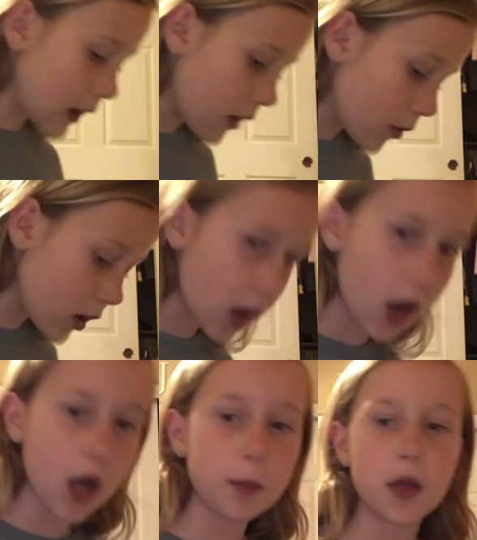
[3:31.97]
Now
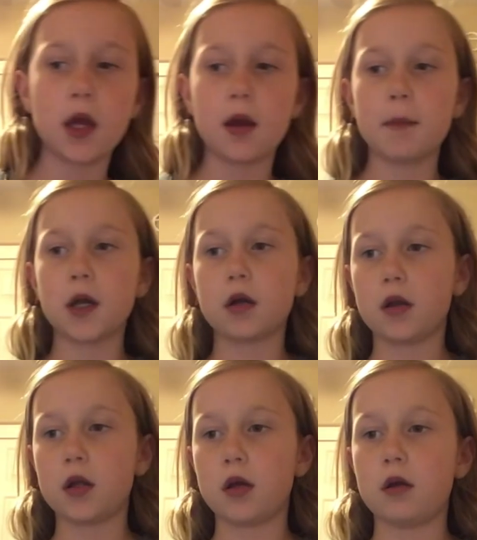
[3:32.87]
I am
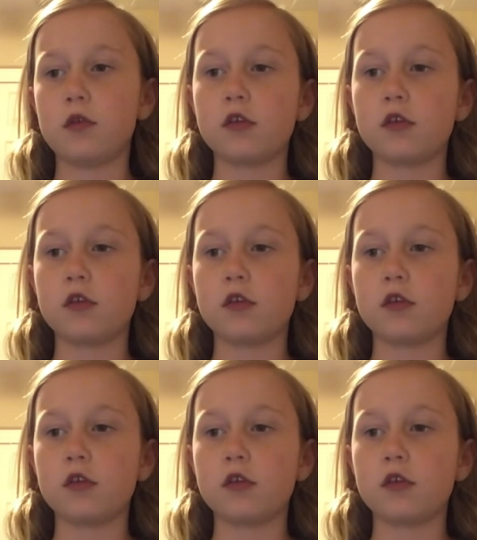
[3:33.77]
gonna